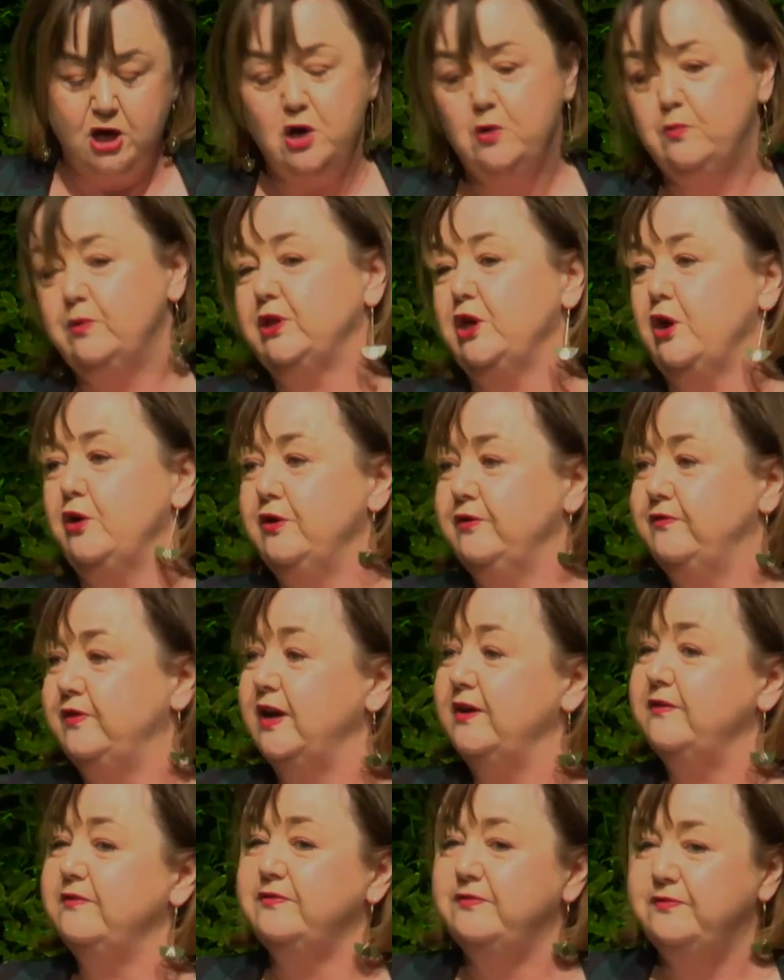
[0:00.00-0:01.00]
with
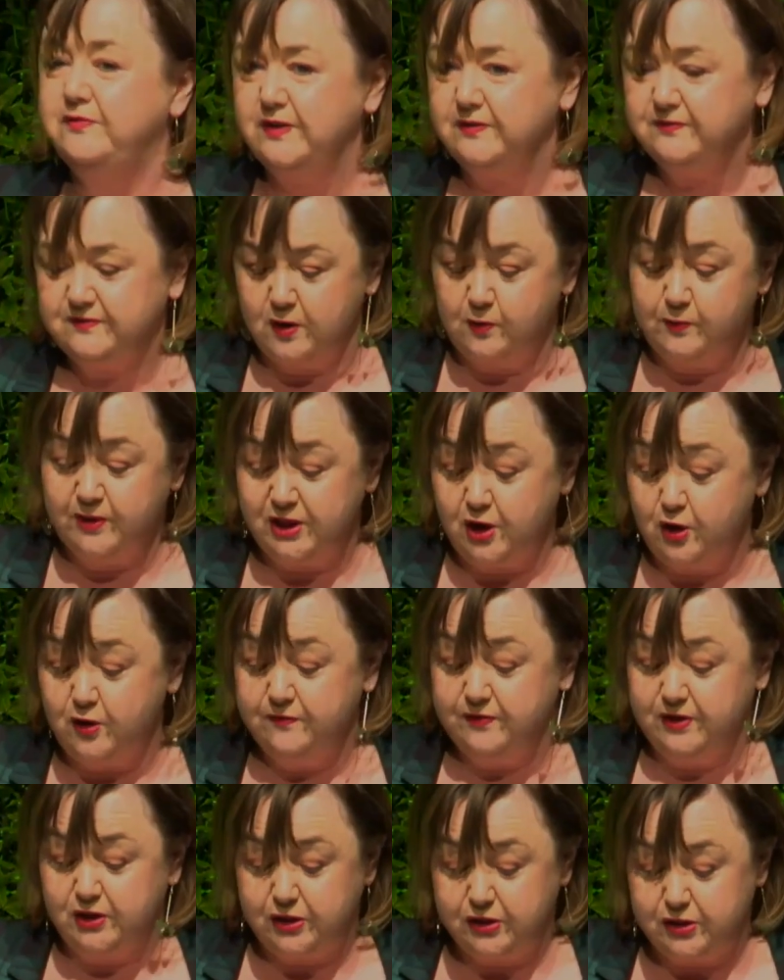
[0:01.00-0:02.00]
over
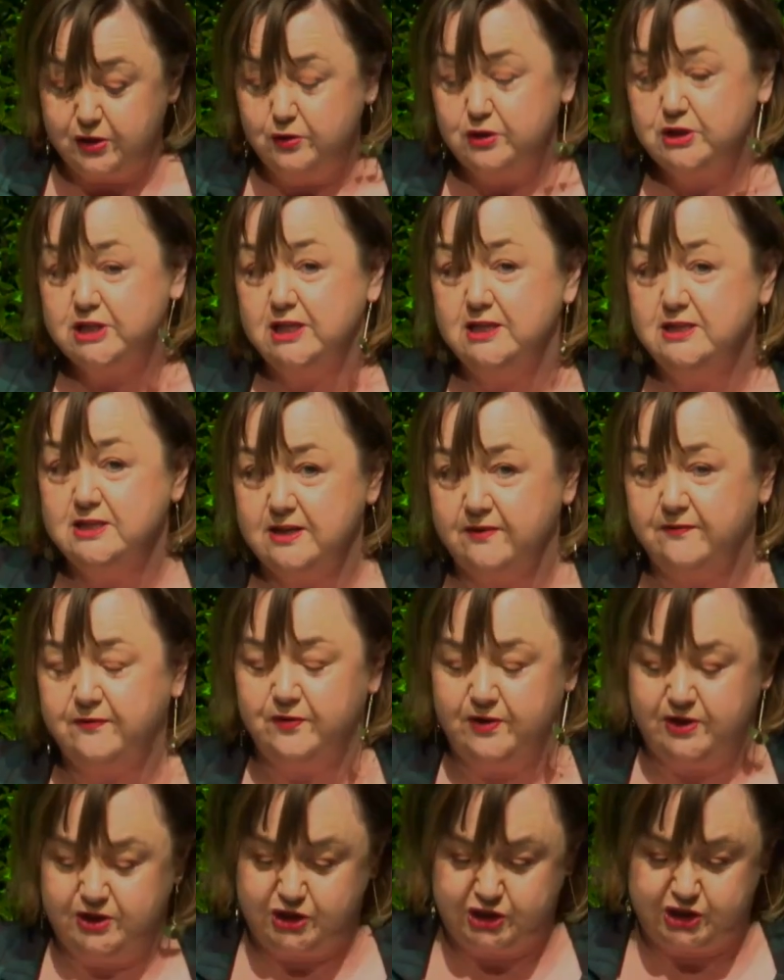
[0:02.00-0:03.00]
30
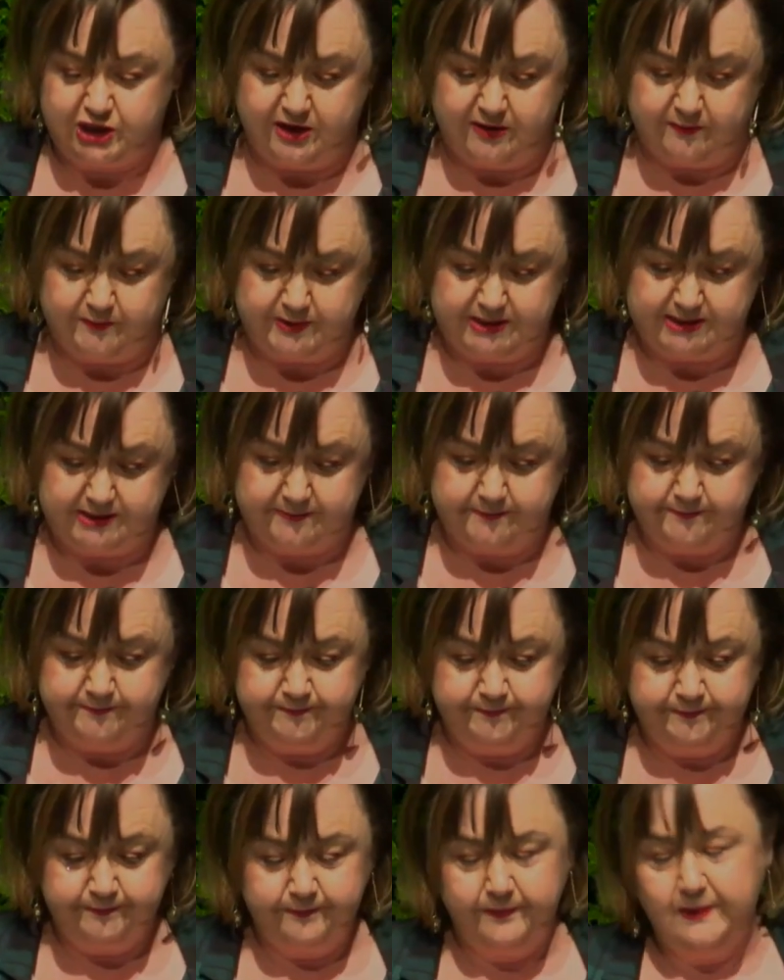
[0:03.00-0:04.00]
different chips.
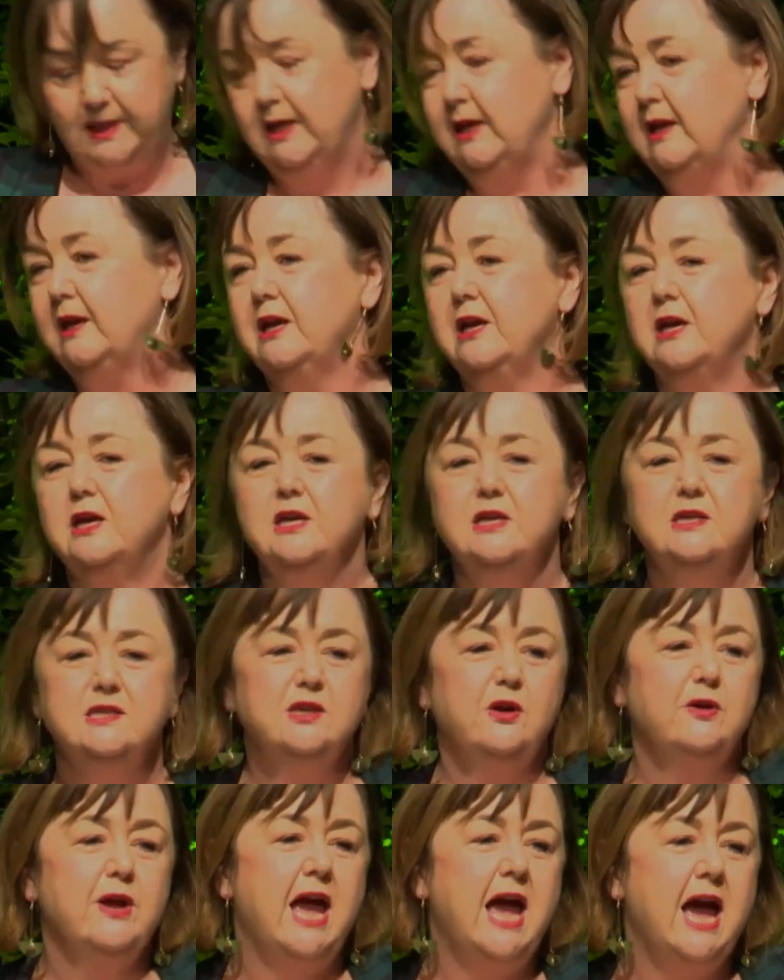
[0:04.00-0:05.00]

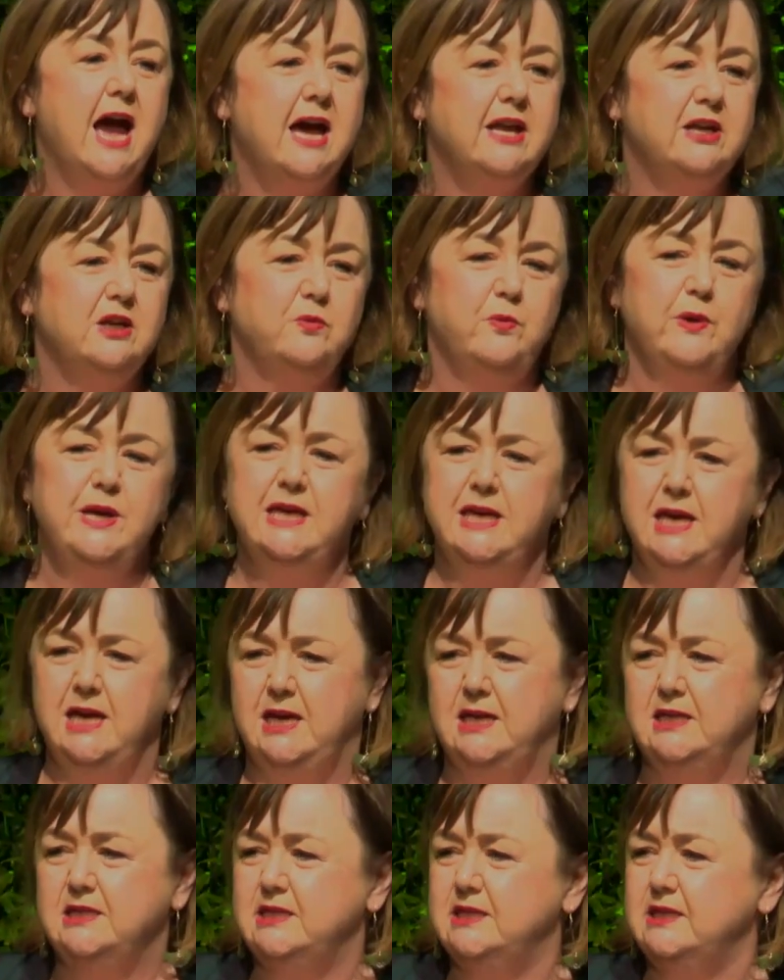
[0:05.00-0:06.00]
So how did we
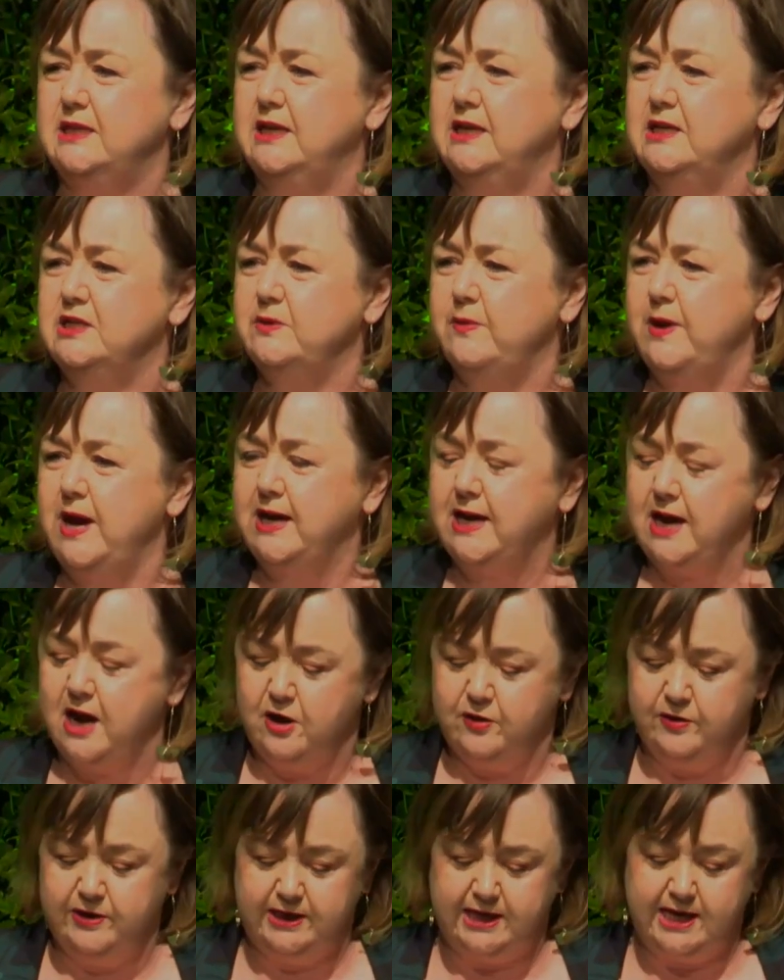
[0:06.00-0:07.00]
get into our
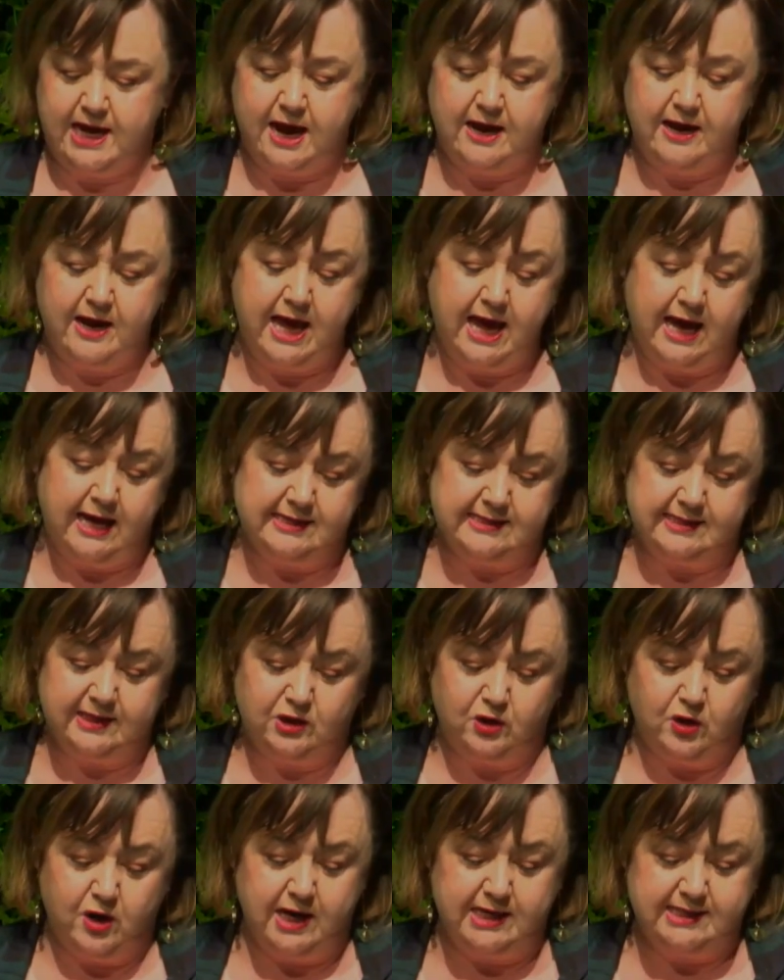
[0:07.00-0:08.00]
current housing
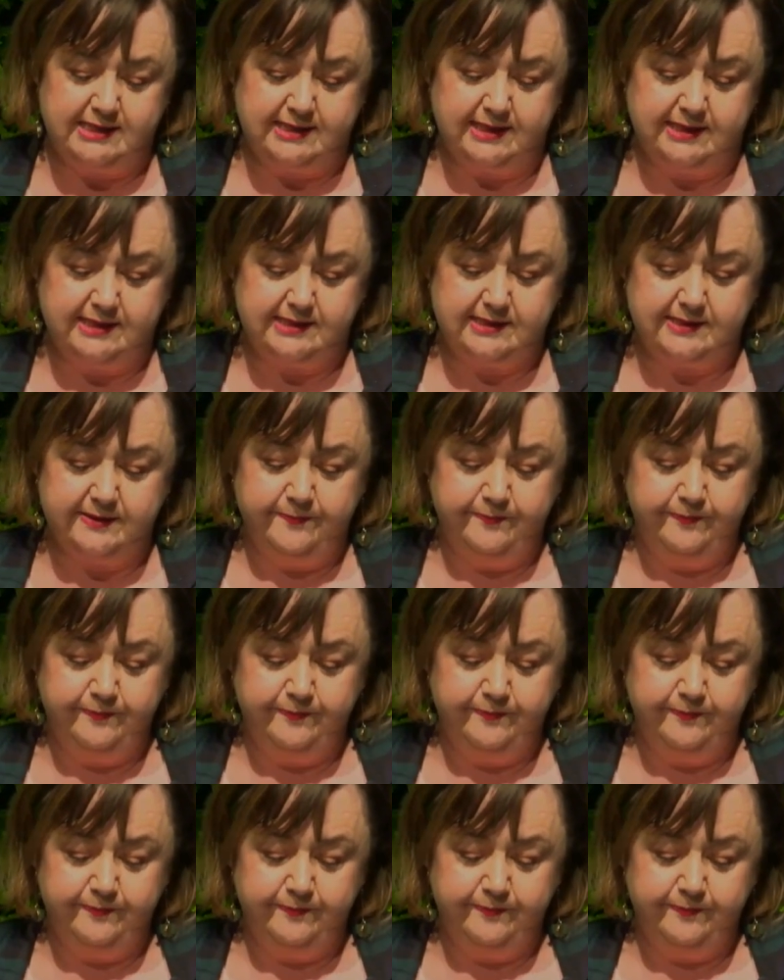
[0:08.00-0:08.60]
crisis?